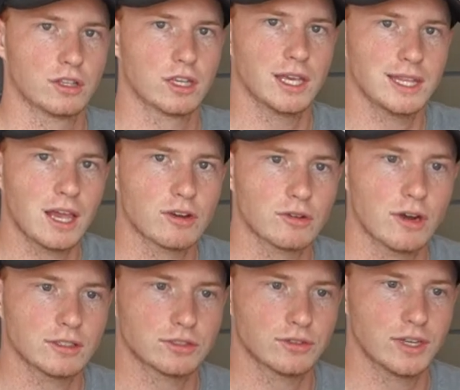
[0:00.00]
Getting that
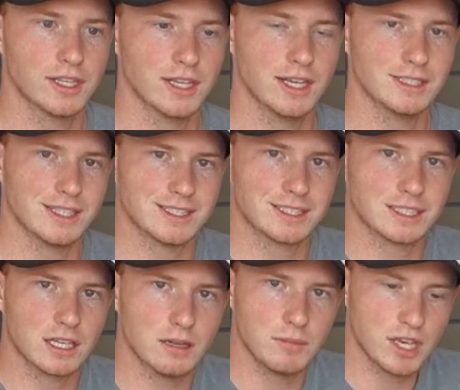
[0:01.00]
cross training is, it's
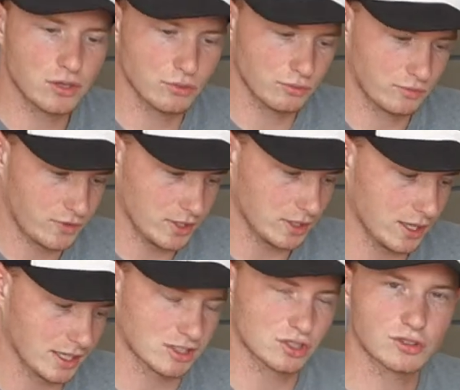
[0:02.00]
going to make you feel
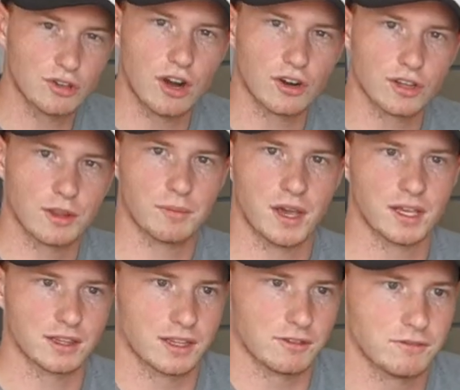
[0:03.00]
like strong on the
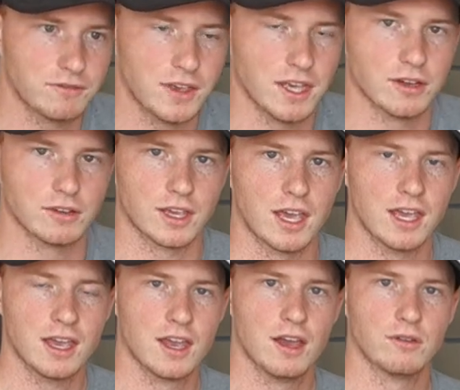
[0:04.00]
bike, like fit,
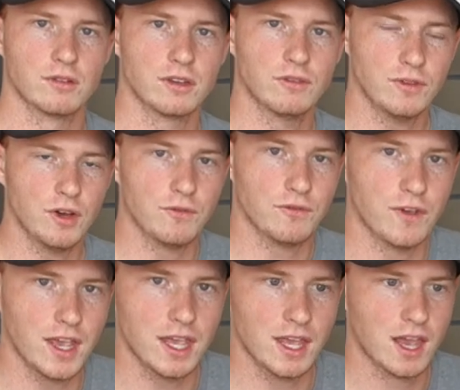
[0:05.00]
okay? When you feel
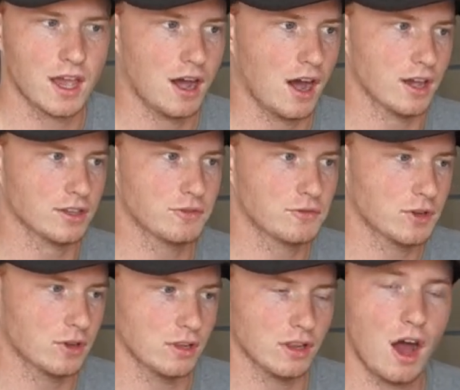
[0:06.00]
fit, uh, you
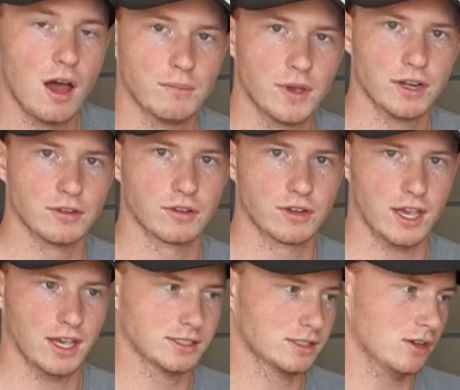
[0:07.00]
feel a lot better,
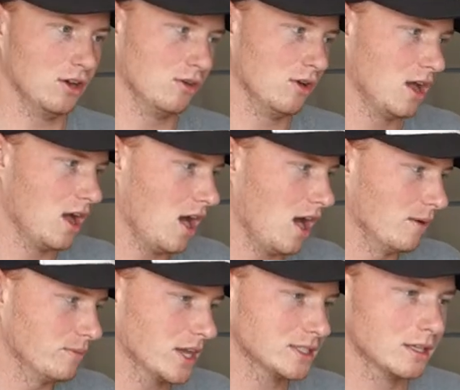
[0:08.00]
okay? So
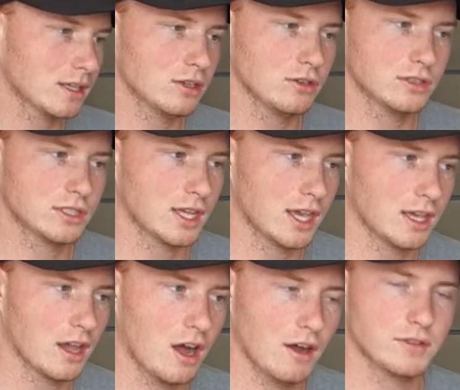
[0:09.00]
uh, that's a huge
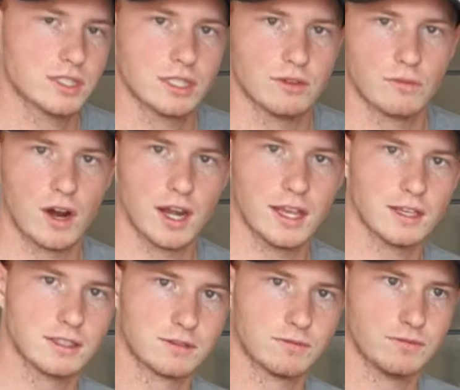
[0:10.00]
thing. Obviously, riding
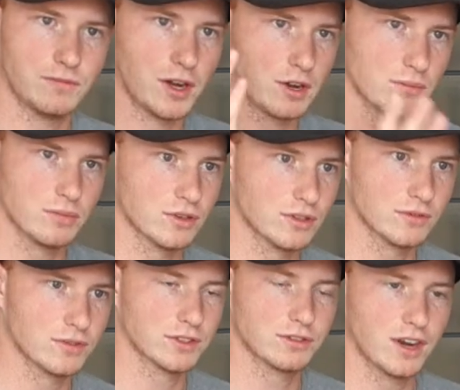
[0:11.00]
is very
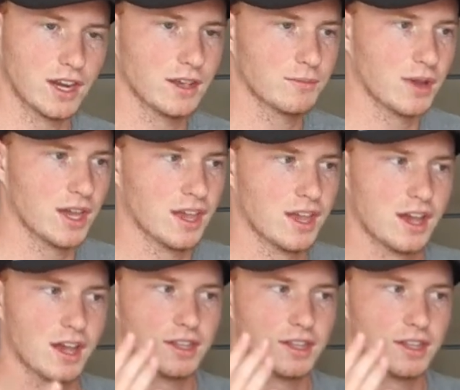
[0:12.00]
important for training, but